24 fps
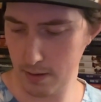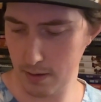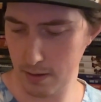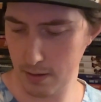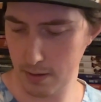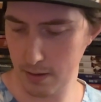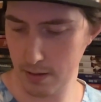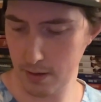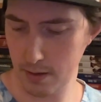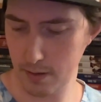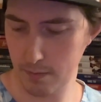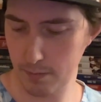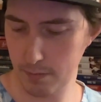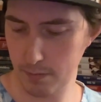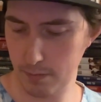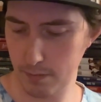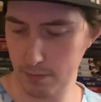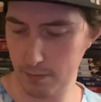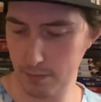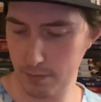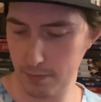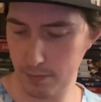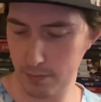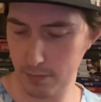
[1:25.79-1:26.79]
uh,
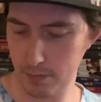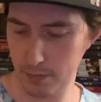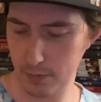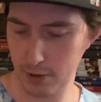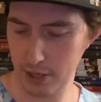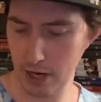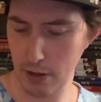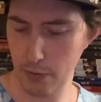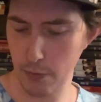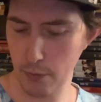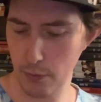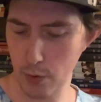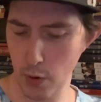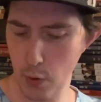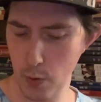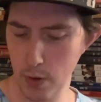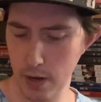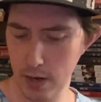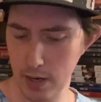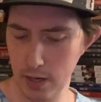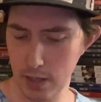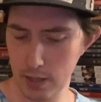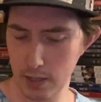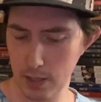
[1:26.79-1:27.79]
Seth
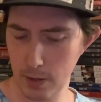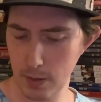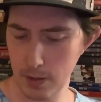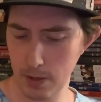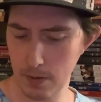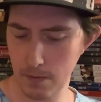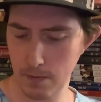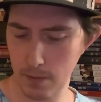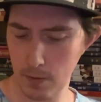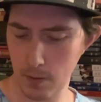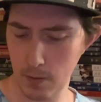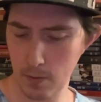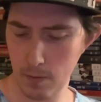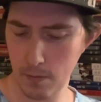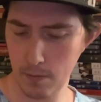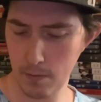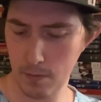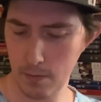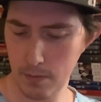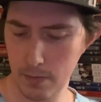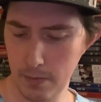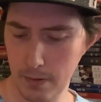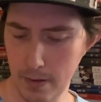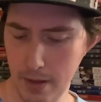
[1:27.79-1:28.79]
Rogen is in the film
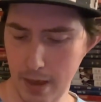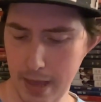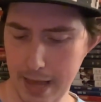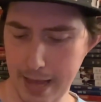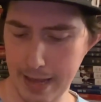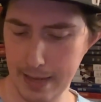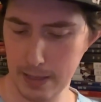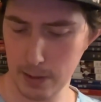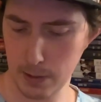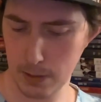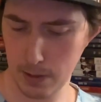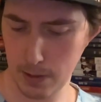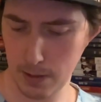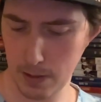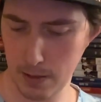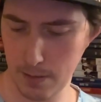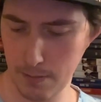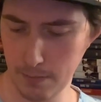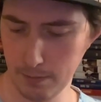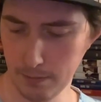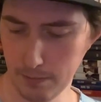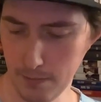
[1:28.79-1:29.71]
as uh,